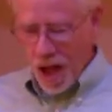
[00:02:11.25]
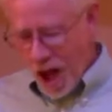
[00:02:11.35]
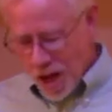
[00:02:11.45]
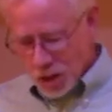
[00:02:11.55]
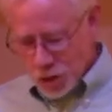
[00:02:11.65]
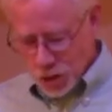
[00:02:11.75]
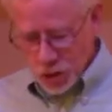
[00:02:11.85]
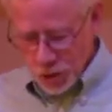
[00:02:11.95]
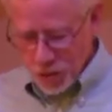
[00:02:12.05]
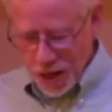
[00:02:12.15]
I assure
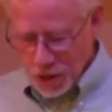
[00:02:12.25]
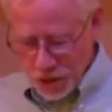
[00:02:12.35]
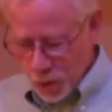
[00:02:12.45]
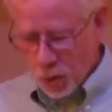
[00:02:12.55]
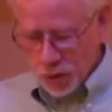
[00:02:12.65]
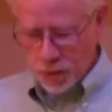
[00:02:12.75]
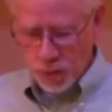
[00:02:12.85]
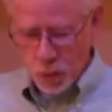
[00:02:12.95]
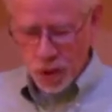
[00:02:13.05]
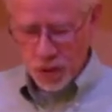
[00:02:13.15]
you, that's the only
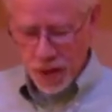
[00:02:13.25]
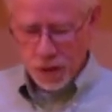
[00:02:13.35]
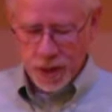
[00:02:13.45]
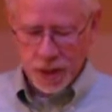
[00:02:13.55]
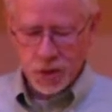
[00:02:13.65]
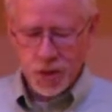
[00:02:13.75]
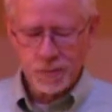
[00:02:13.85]
reward they'll get.